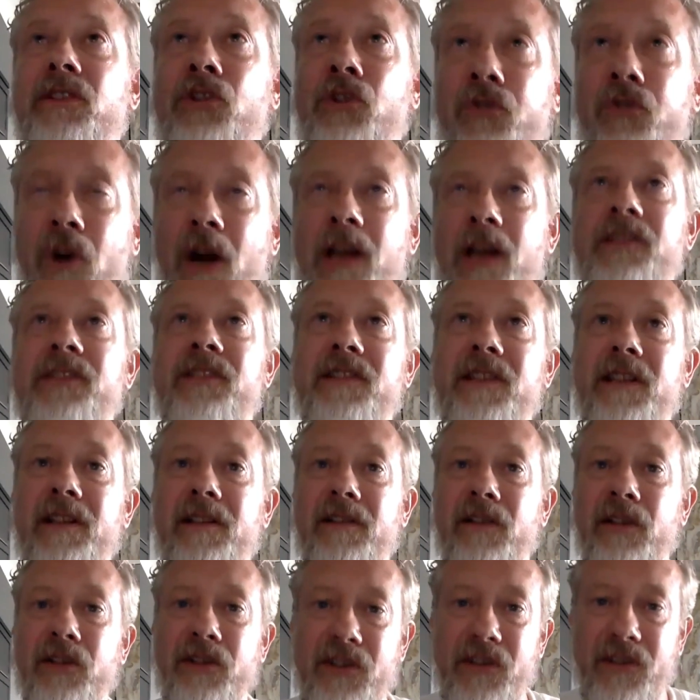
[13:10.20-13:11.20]

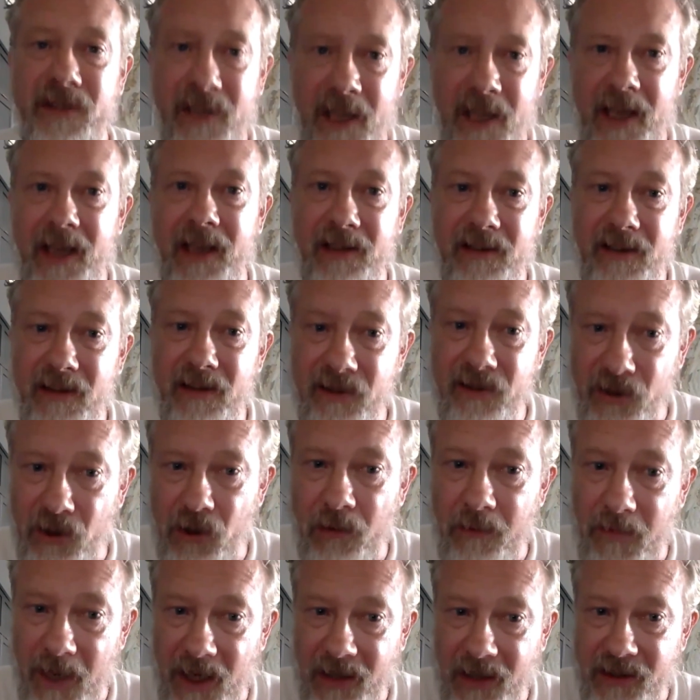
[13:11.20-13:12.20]
trusted the state so
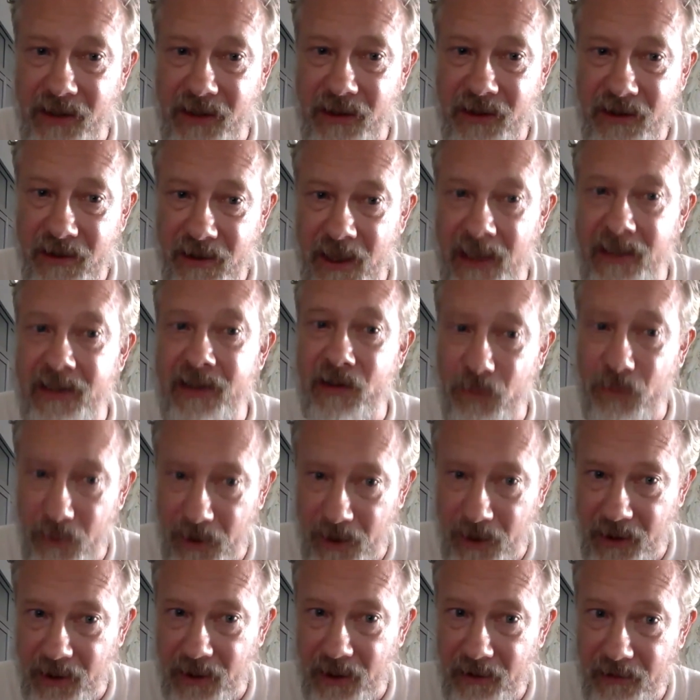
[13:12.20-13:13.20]
much as
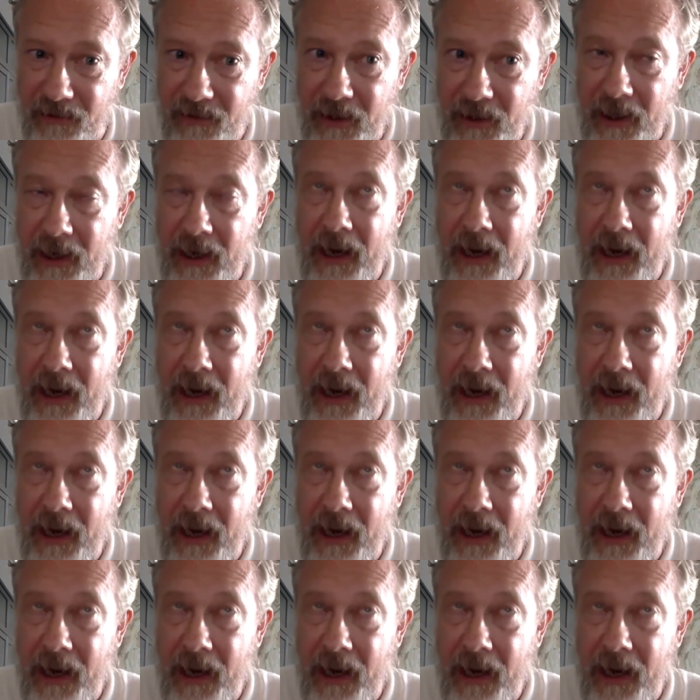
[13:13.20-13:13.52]
Sweden,